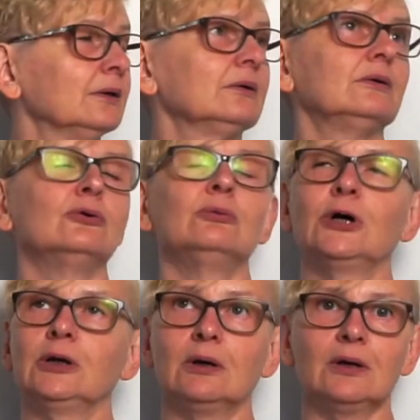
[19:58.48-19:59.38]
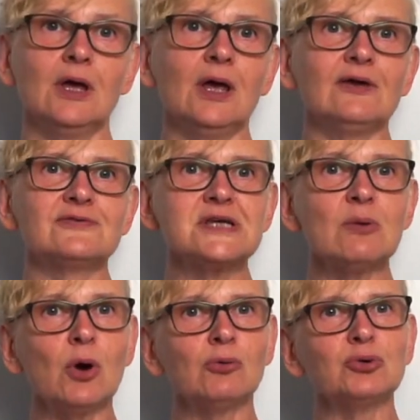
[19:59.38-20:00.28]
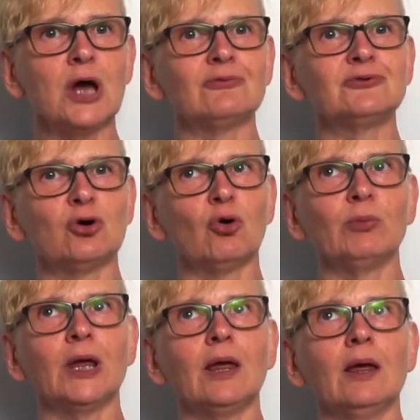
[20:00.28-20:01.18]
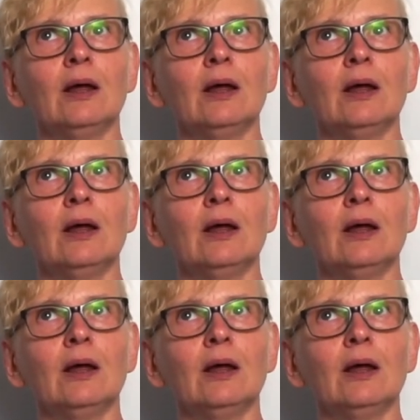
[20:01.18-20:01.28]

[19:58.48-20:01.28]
Oh my God! If someone would have told me